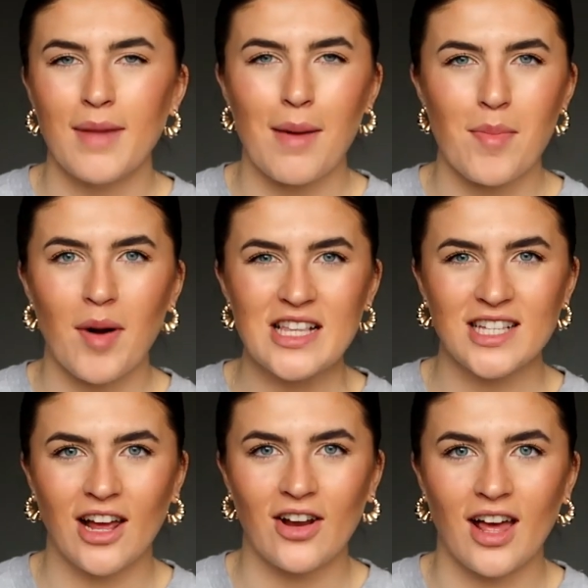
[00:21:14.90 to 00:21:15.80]
Maybe
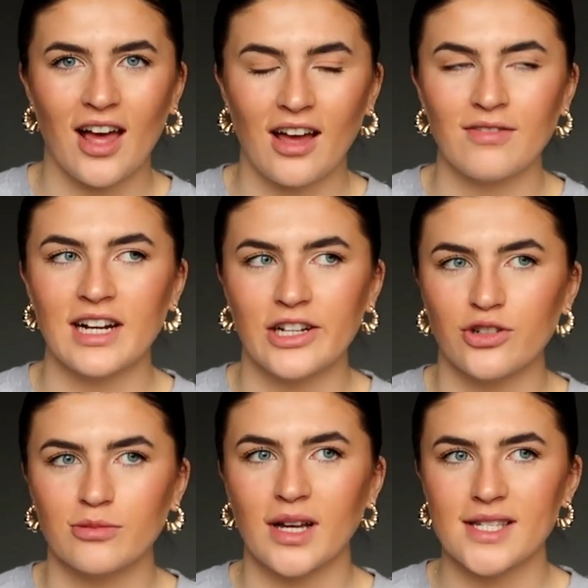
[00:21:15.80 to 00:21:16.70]
Barcelona. I really
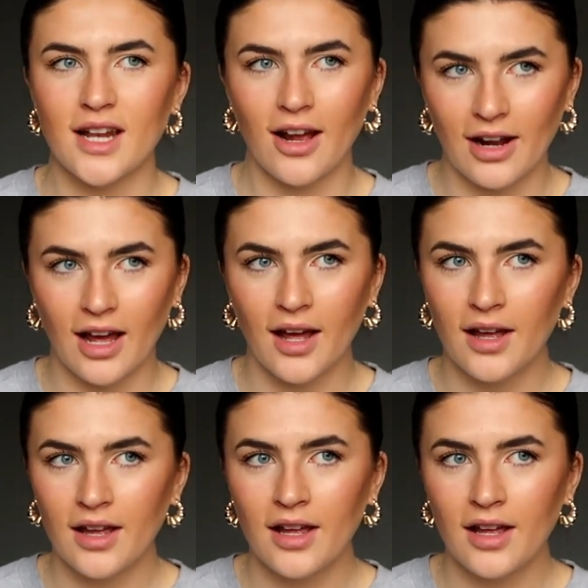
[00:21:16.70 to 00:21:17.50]
enjoy Barcelona.